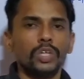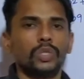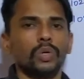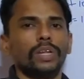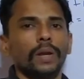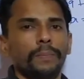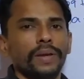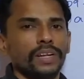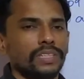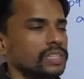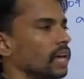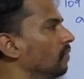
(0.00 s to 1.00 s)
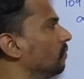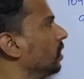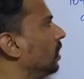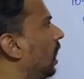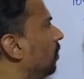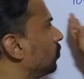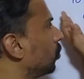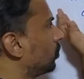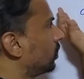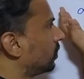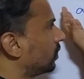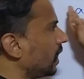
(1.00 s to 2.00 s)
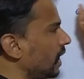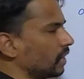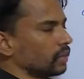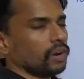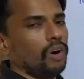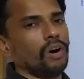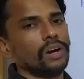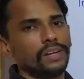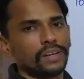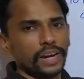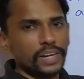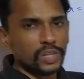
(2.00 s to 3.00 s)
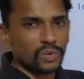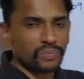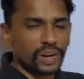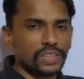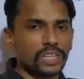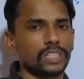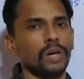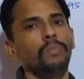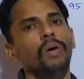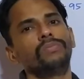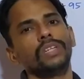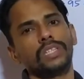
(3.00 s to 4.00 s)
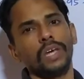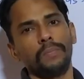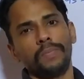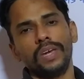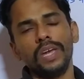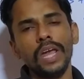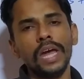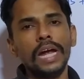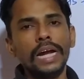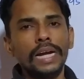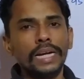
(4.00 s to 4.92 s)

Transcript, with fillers: So that means we'll have to take or try to find the sum of this AP